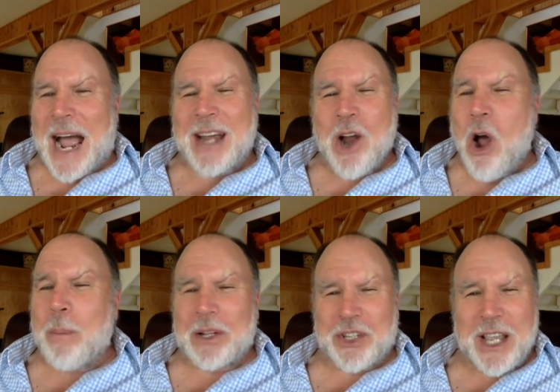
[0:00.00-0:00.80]
I know,
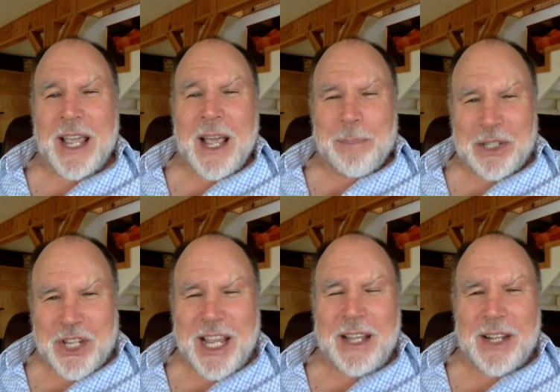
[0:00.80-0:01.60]
but see, but
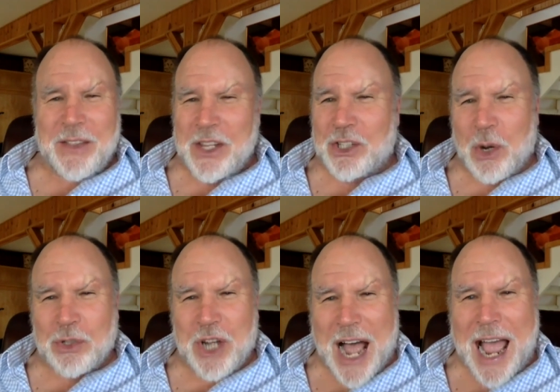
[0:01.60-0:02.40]
see, and this
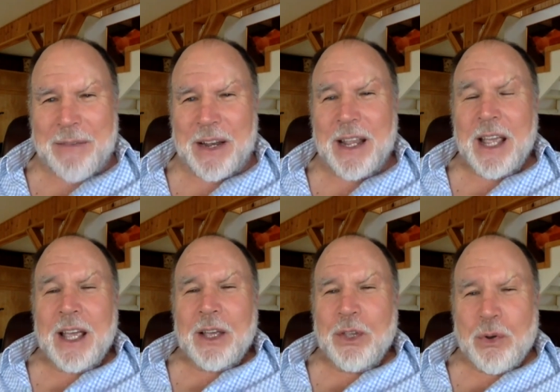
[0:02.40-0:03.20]
goes to Ivan.
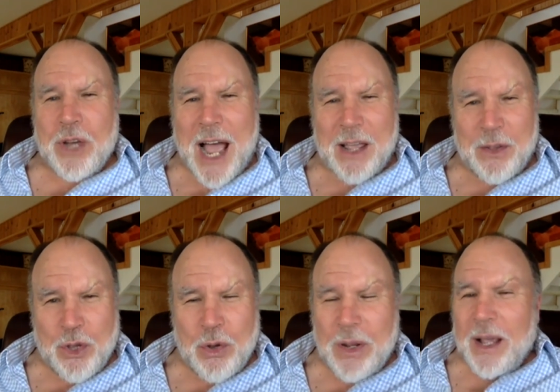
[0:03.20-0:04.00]
You got,
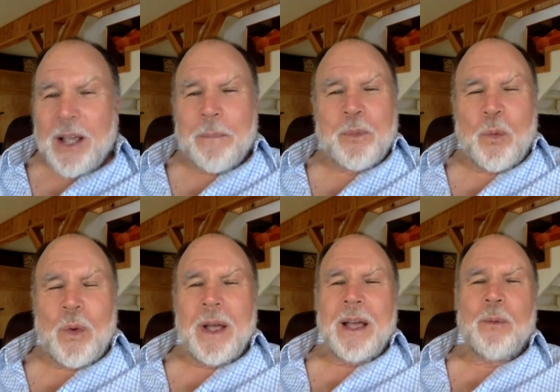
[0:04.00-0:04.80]
you,
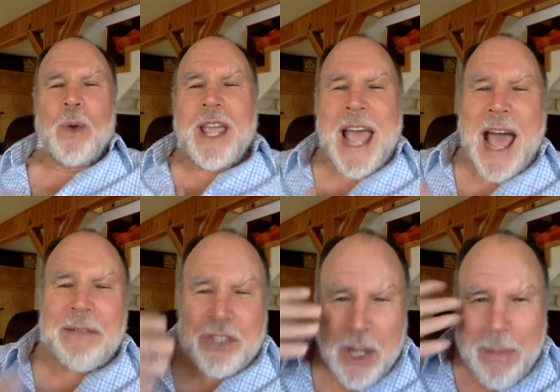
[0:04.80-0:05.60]
we
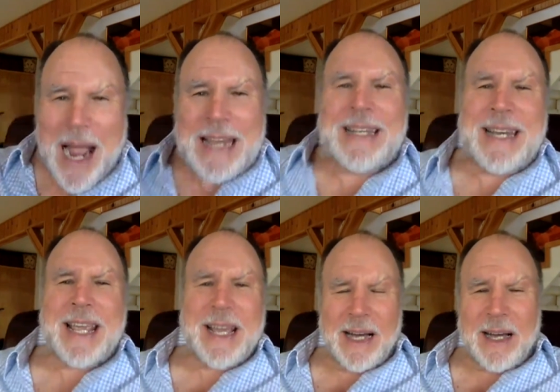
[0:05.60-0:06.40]
have some
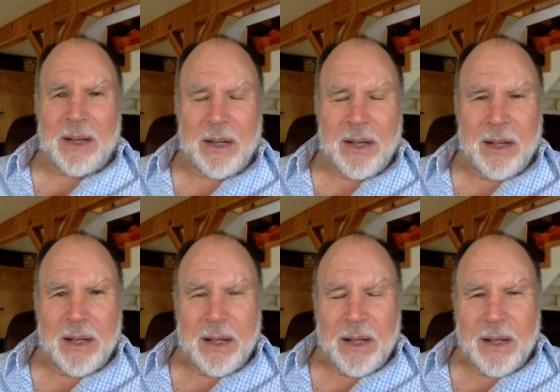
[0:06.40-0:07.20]
idea
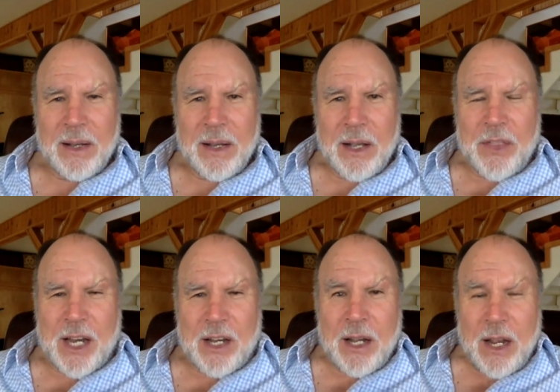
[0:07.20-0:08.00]

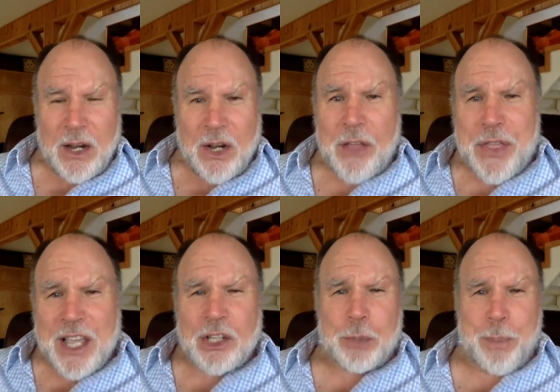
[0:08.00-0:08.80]
that
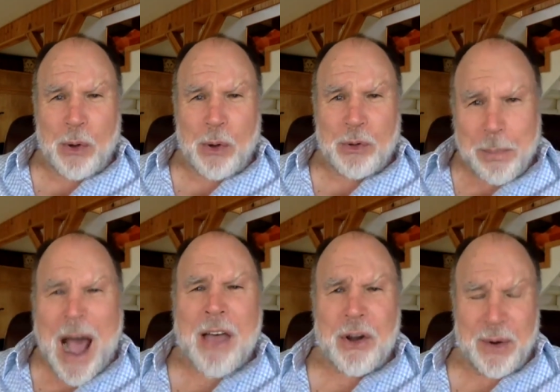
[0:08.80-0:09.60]
nothing is supposed to
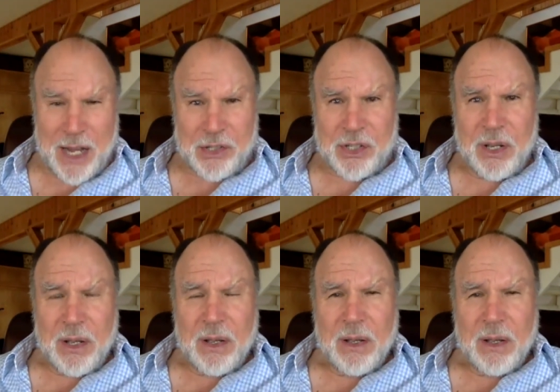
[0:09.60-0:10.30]
bother us.